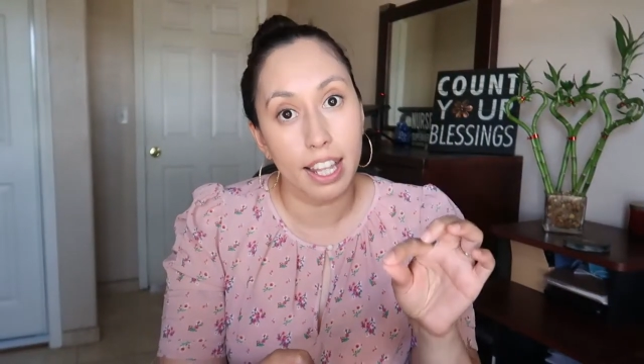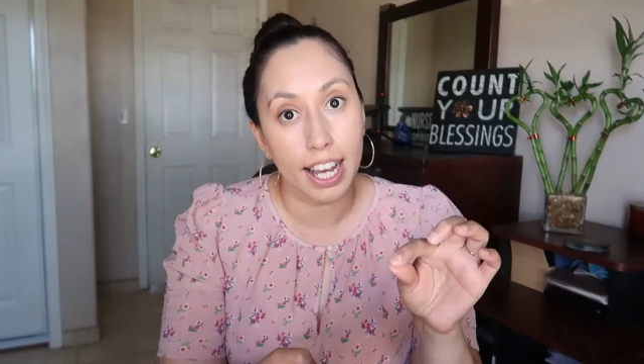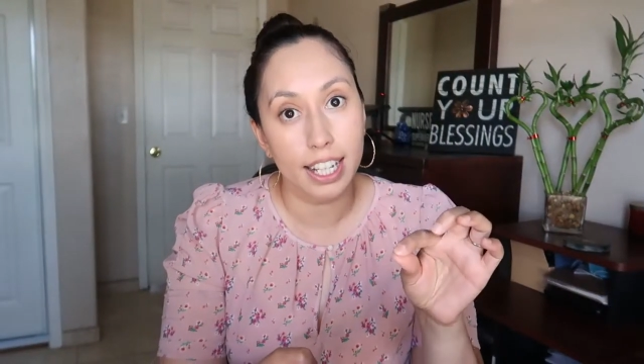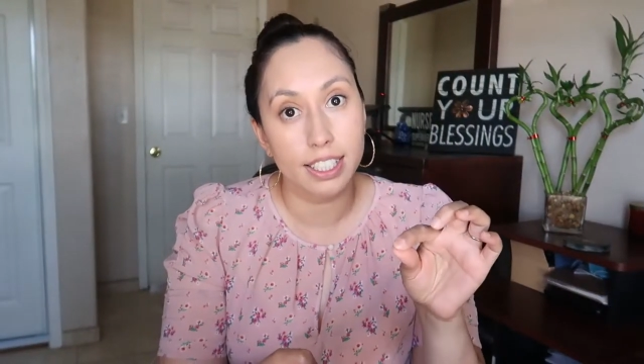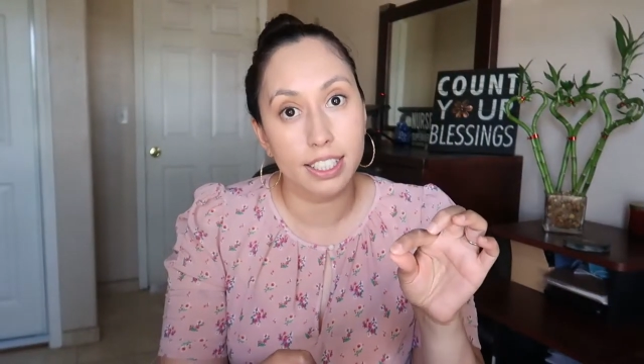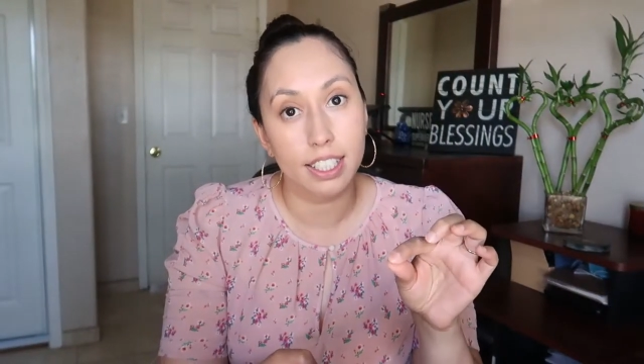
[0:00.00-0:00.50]

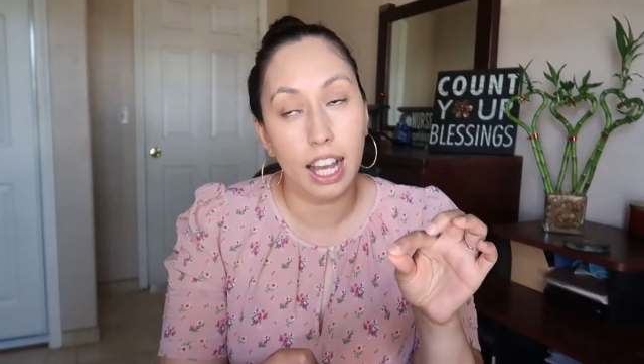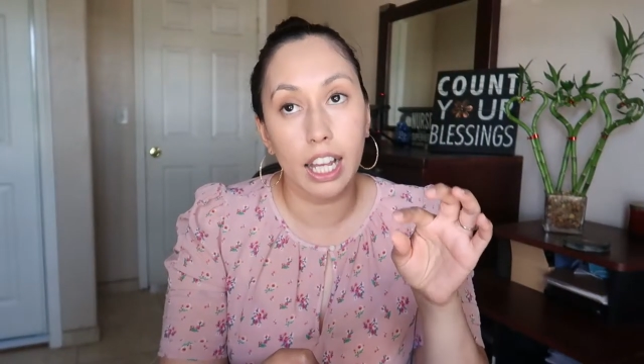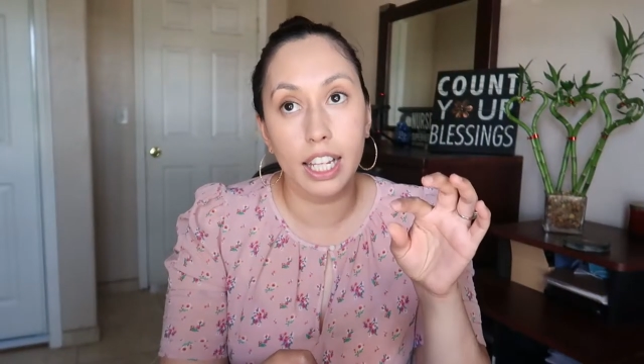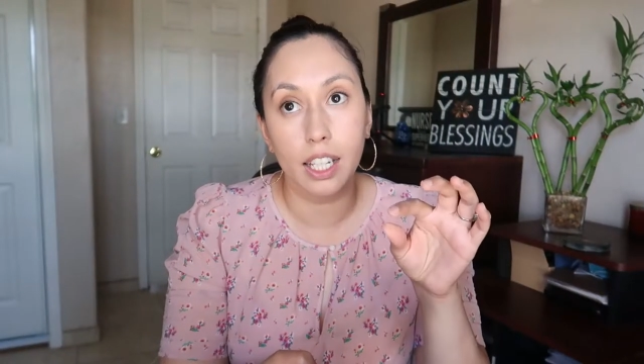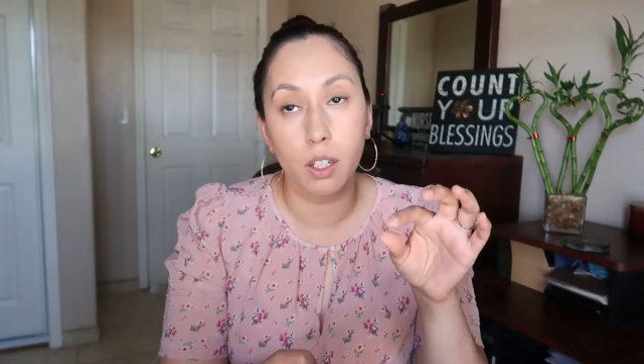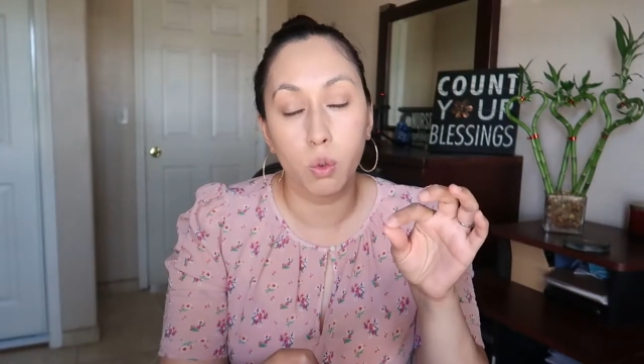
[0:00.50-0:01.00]
that
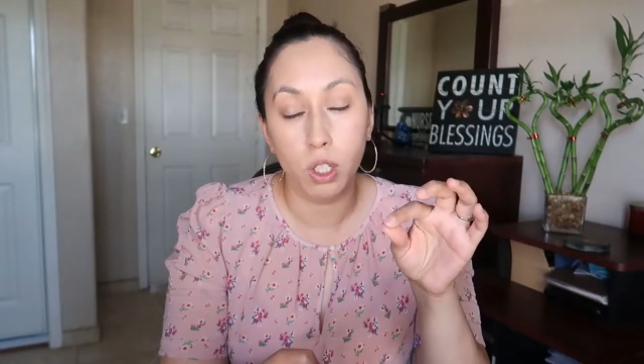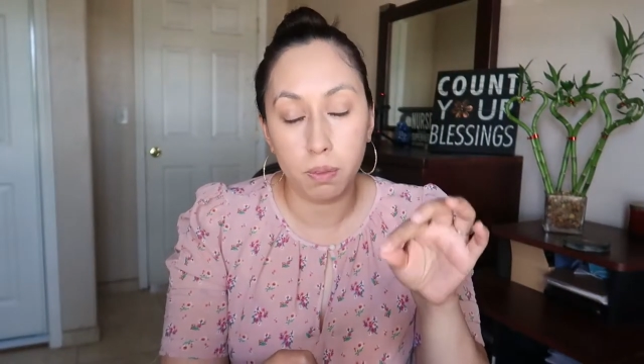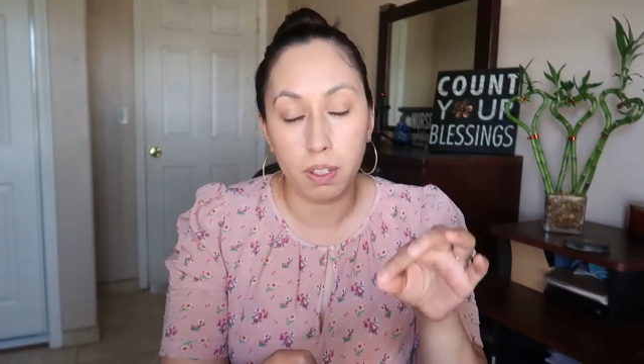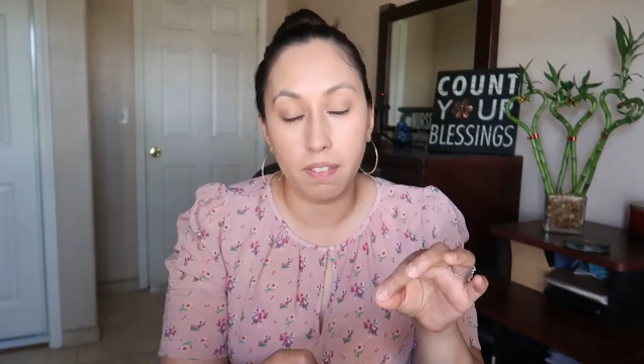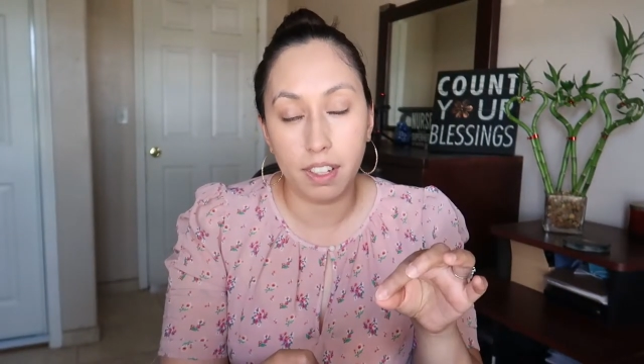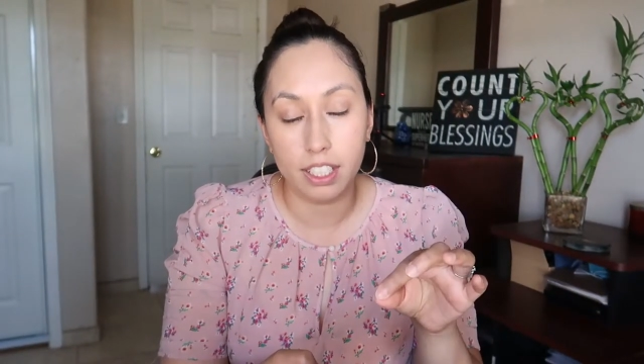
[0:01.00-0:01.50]
I
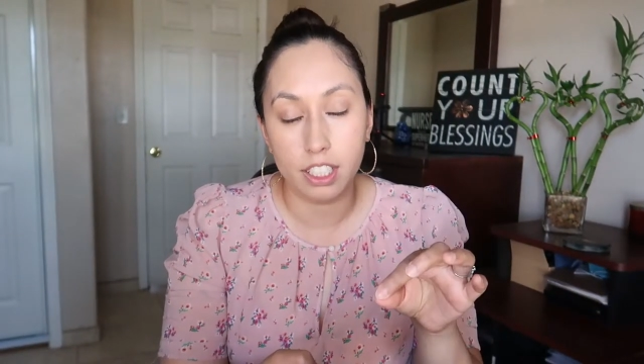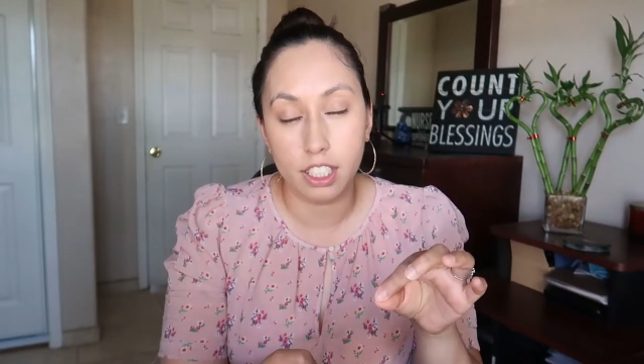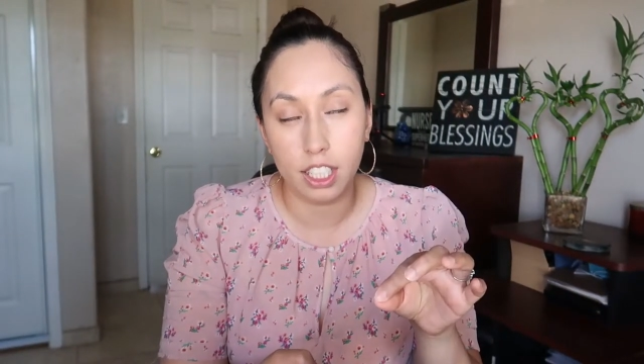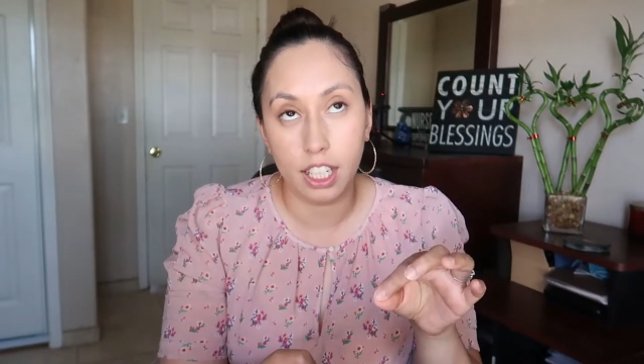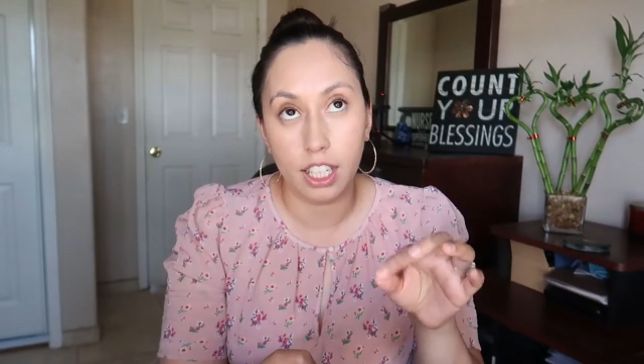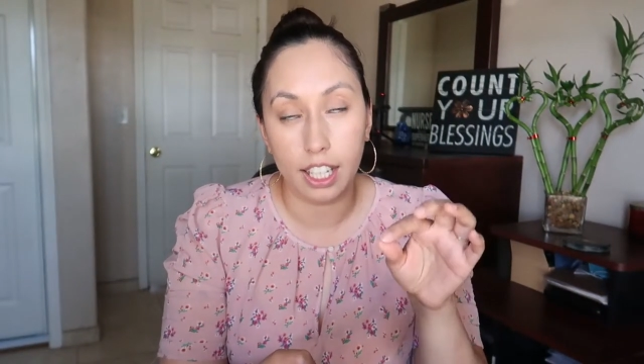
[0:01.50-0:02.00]
will be
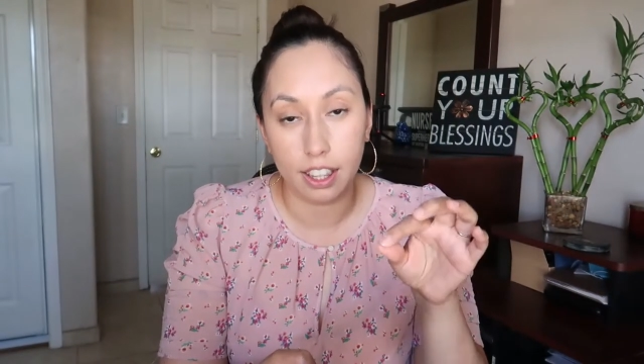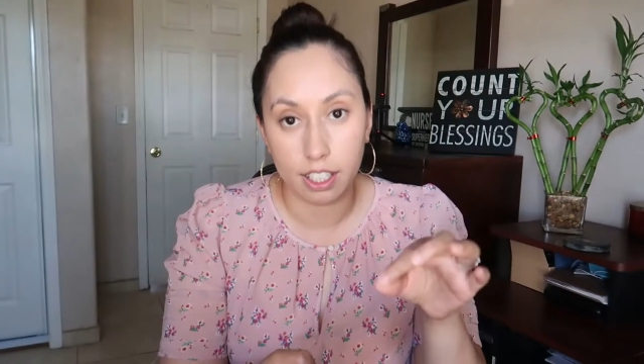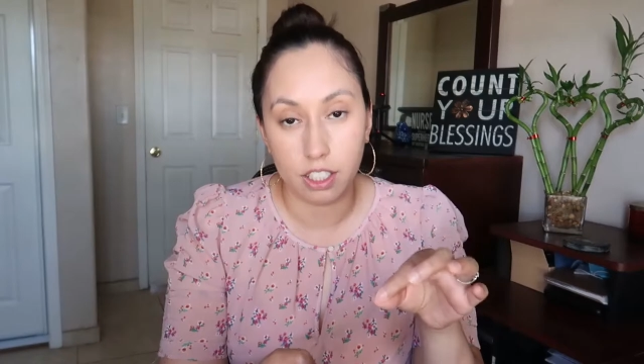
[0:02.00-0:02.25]
mentioning in